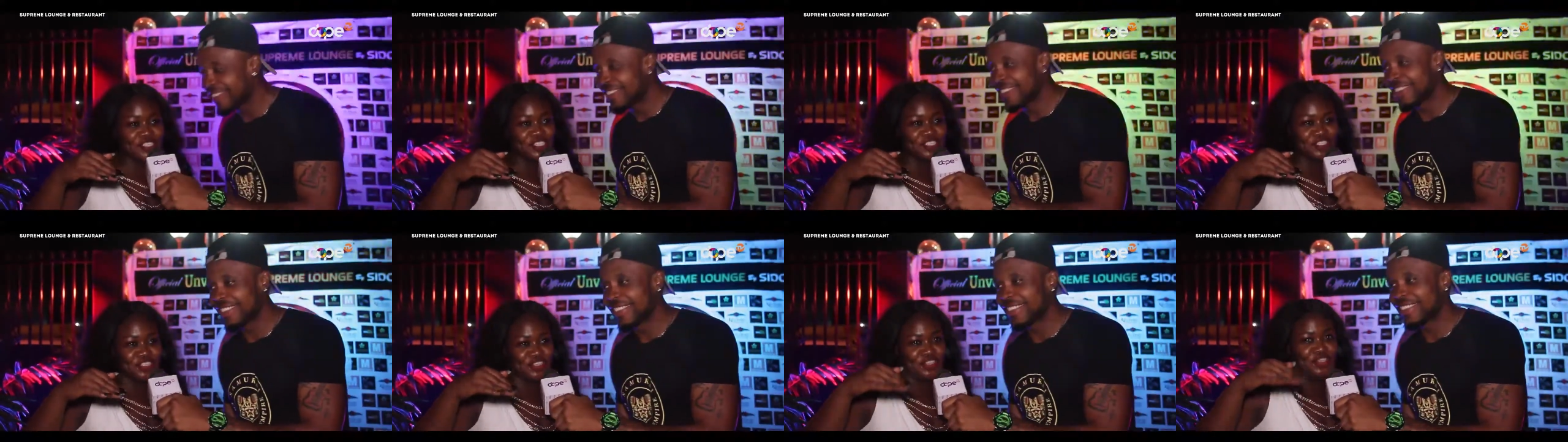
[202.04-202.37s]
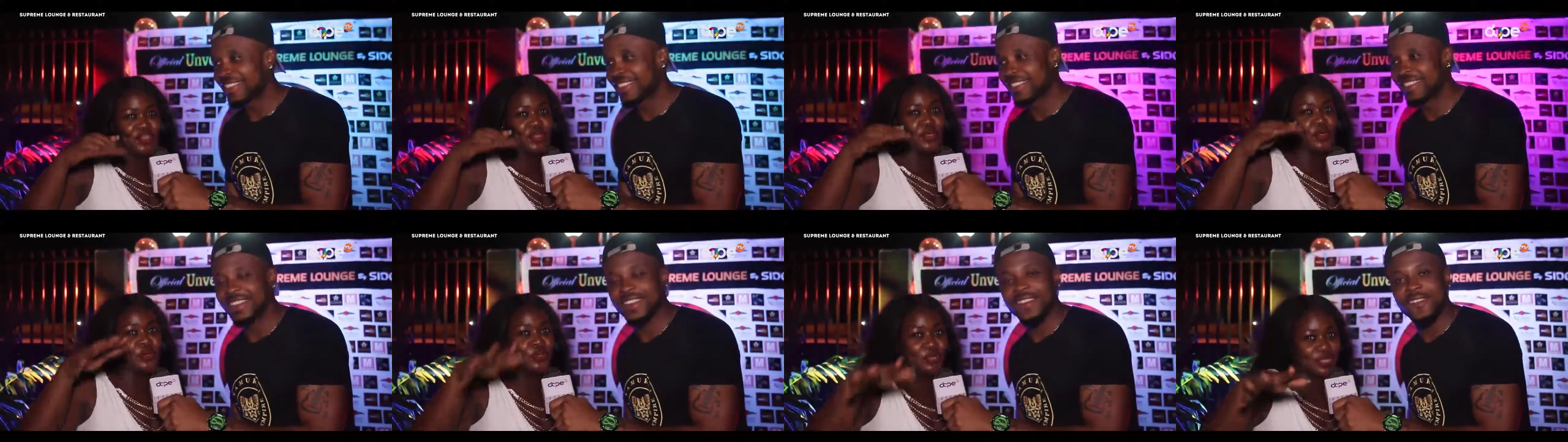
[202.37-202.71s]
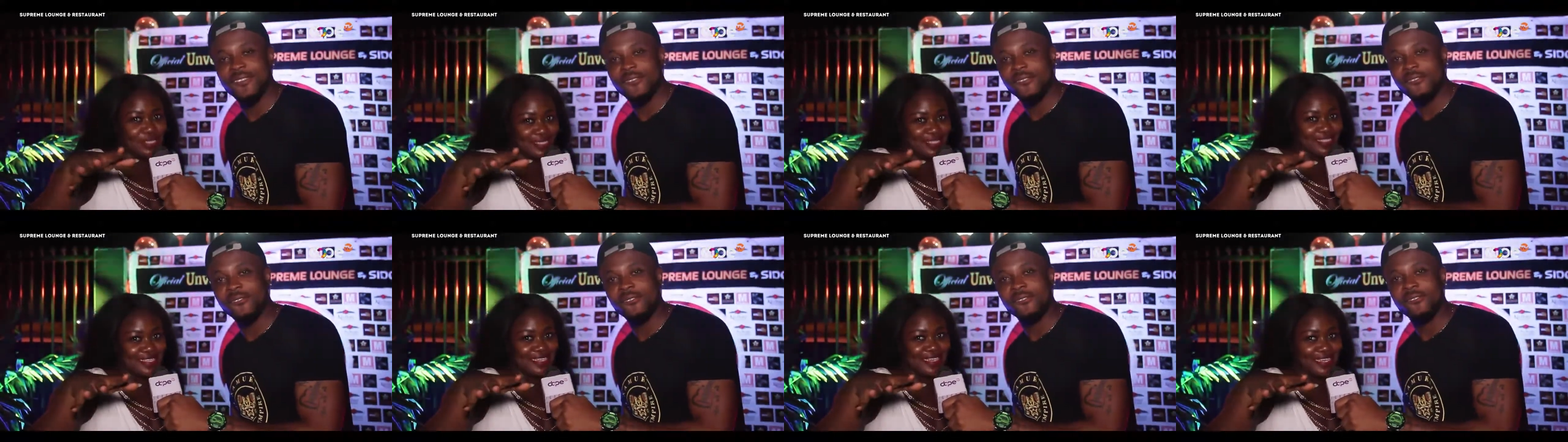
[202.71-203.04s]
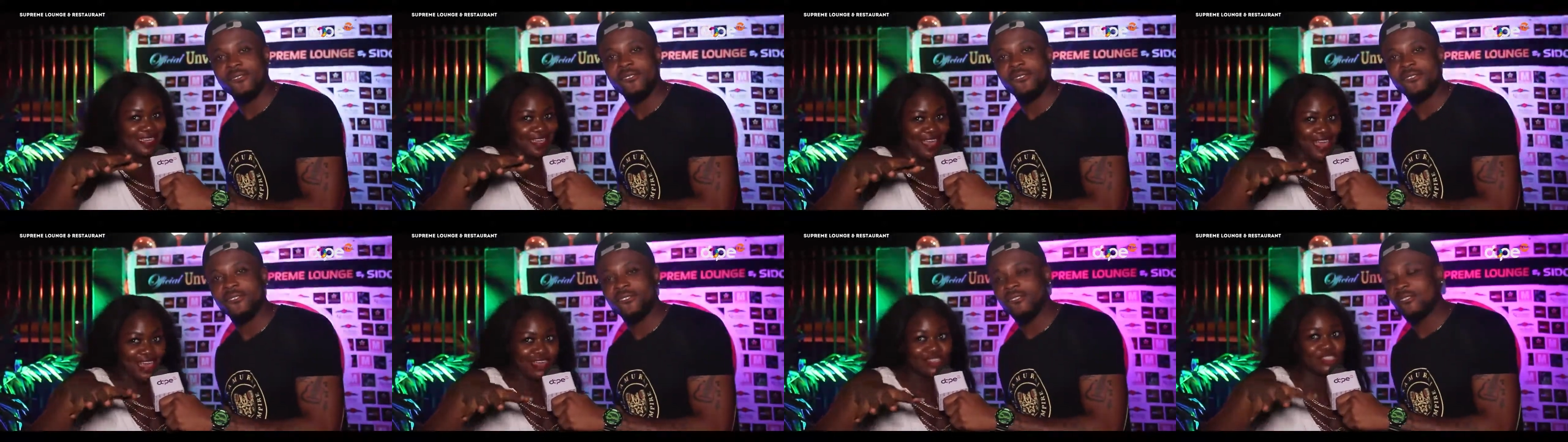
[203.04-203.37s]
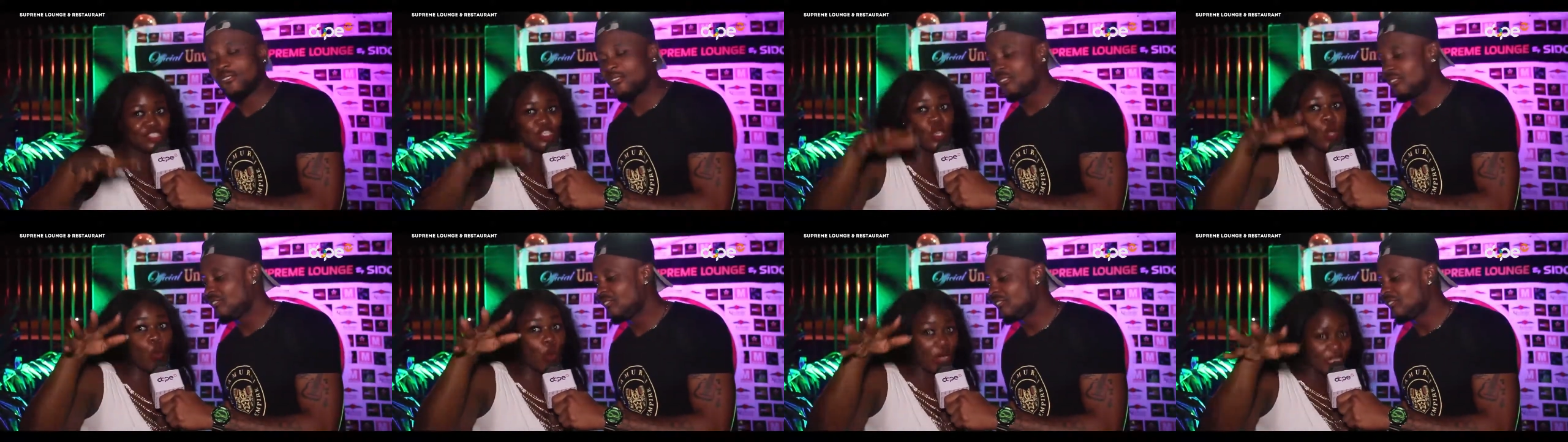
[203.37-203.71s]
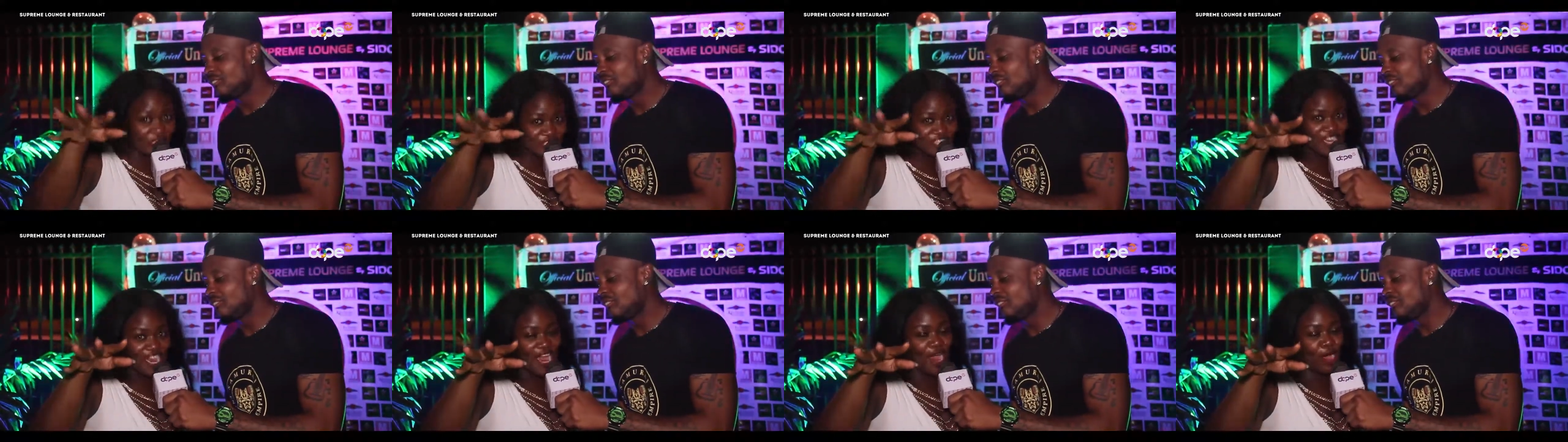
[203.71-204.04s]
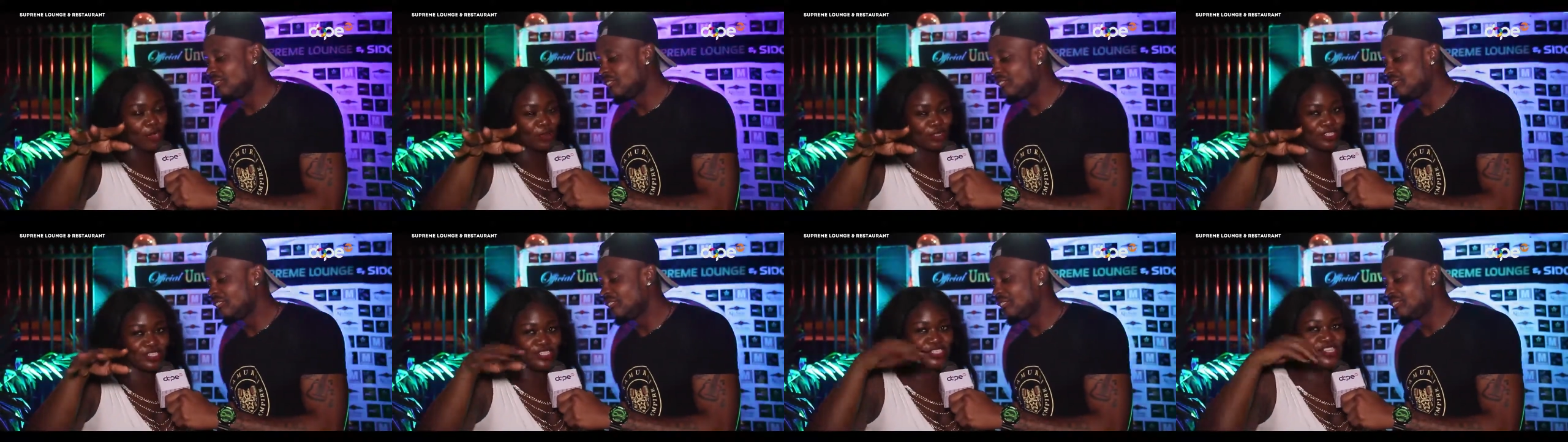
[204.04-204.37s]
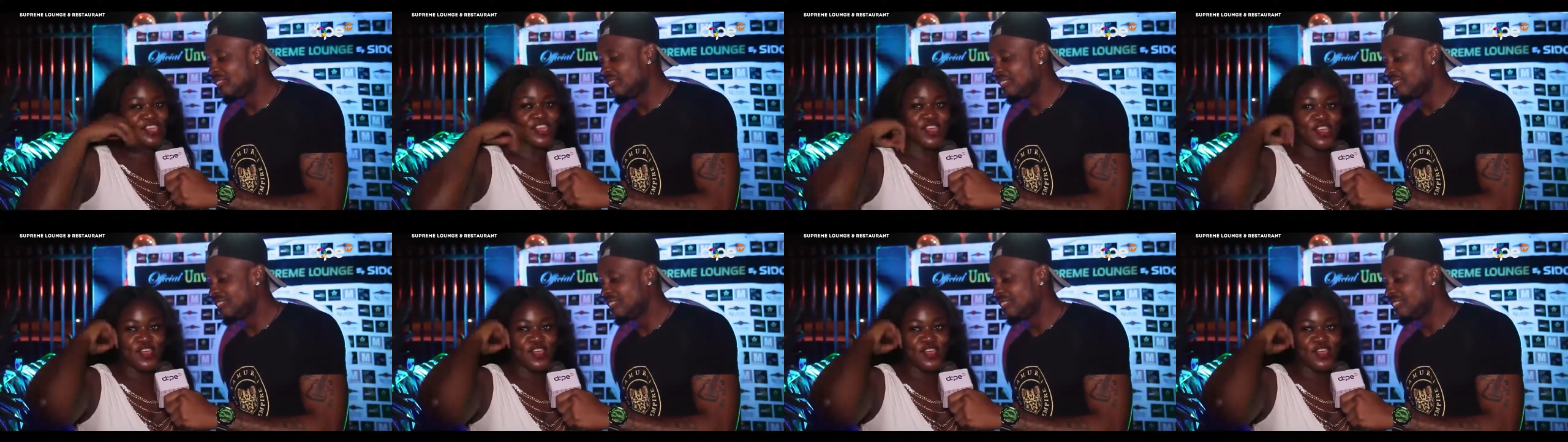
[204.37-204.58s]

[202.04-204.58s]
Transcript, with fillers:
Speaker 1: is in your hood, so watch out.